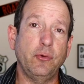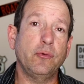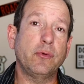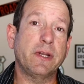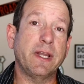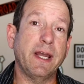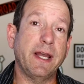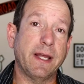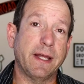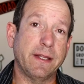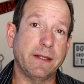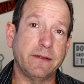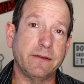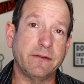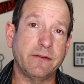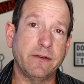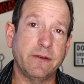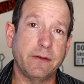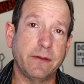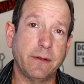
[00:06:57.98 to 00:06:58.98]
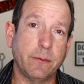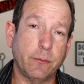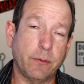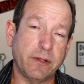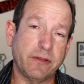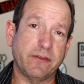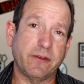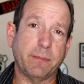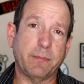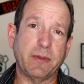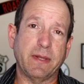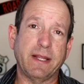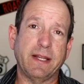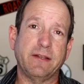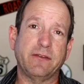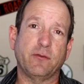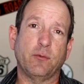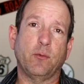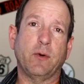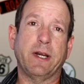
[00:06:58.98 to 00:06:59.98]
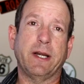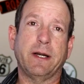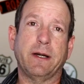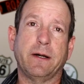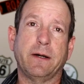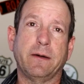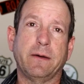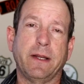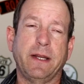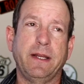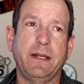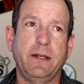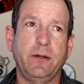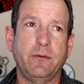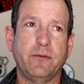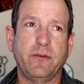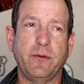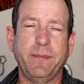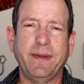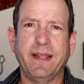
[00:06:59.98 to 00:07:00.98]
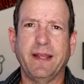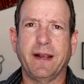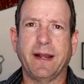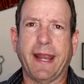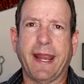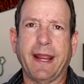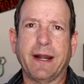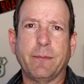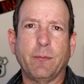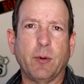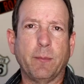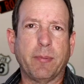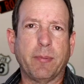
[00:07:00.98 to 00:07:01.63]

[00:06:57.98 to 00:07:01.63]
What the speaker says: Guns was a place where it used to be an animal